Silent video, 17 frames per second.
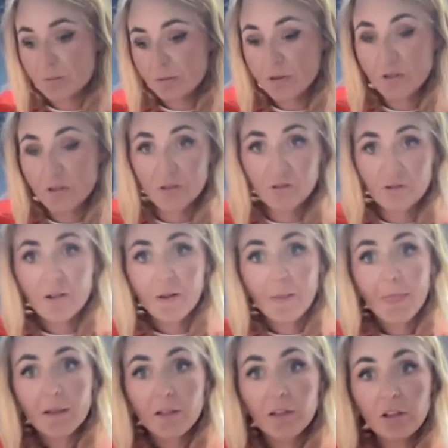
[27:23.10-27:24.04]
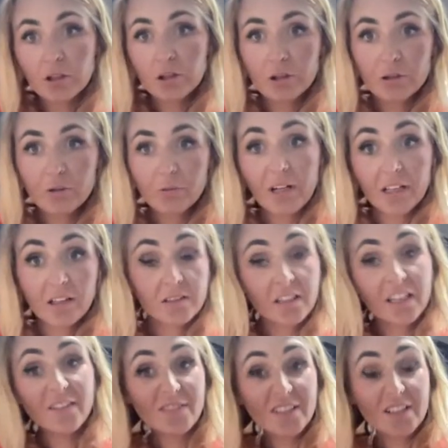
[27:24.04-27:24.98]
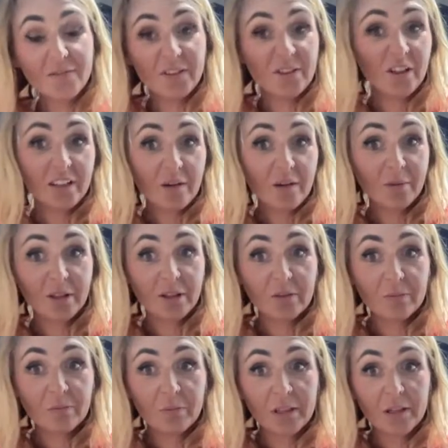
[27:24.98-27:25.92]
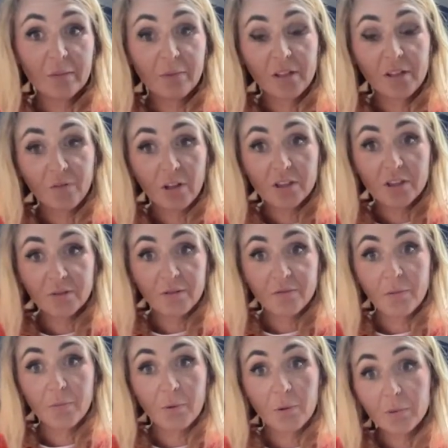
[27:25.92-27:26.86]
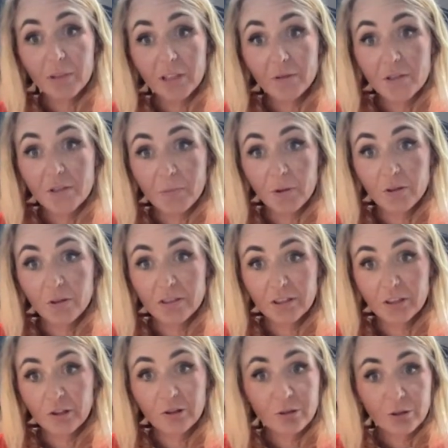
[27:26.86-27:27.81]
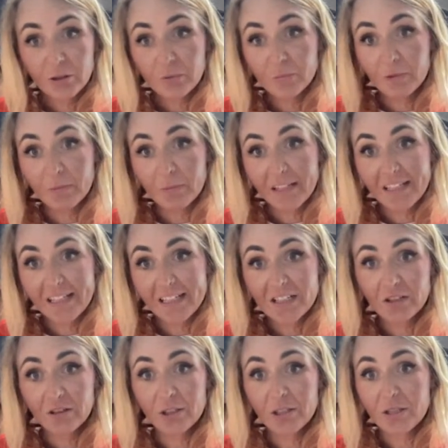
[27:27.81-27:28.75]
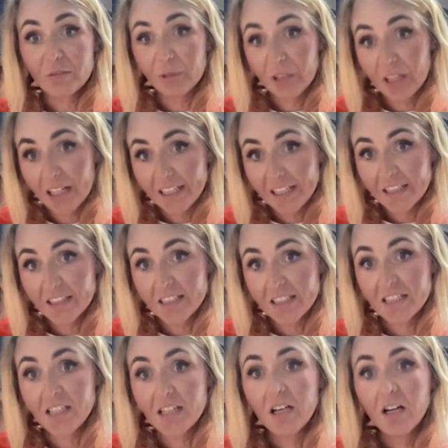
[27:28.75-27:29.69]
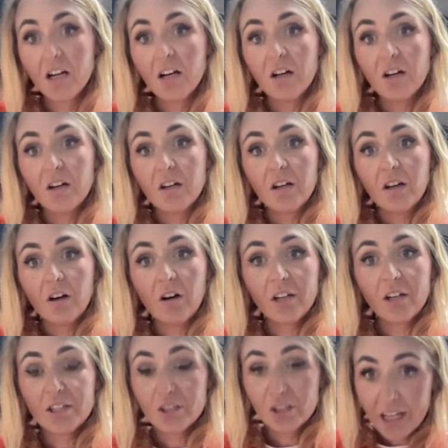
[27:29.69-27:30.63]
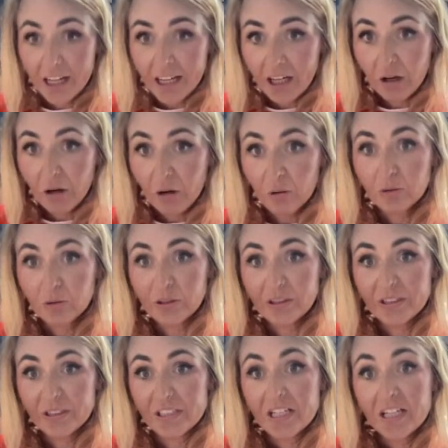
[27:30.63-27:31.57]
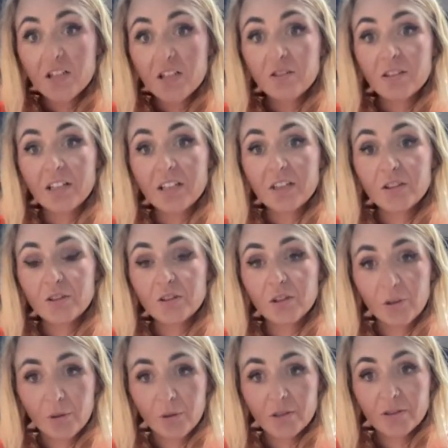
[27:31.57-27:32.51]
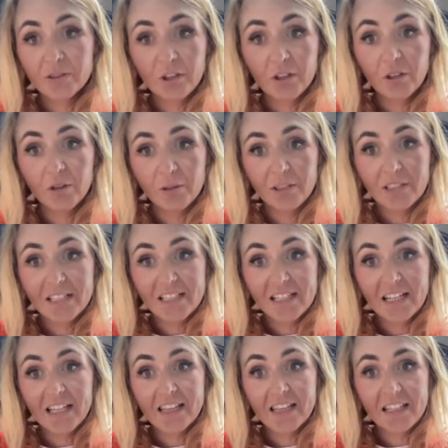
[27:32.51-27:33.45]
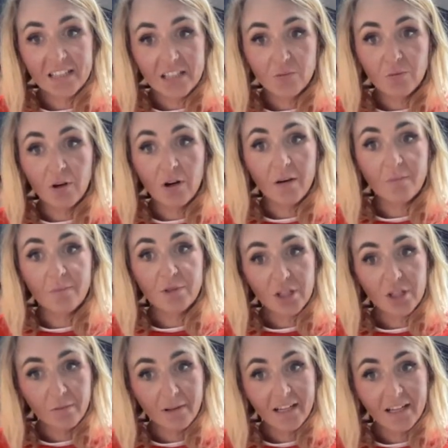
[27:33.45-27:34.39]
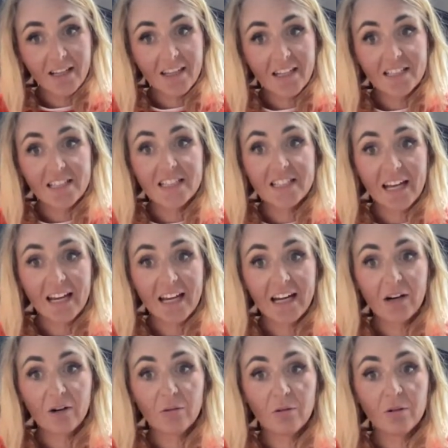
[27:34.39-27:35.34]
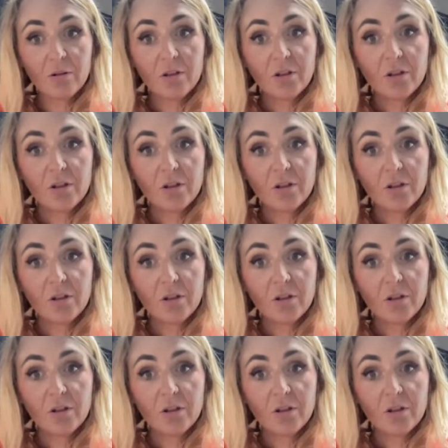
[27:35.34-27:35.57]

because even if you're not that big a company, but you've got to have a public response to your customer base or your suppliers or your shareholders, that you can say, this is what I'm doing, this is how